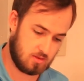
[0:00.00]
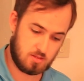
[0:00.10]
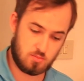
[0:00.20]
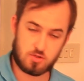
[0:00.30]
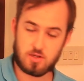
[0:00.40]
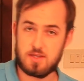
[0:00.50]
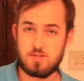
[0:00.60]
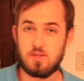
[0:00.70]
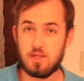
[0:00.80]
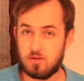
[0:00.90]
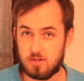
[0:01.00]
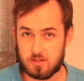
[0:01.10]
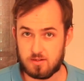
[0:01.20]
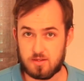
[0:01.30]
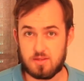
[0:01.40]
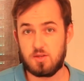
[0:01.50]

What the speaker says: the more guys you get on it,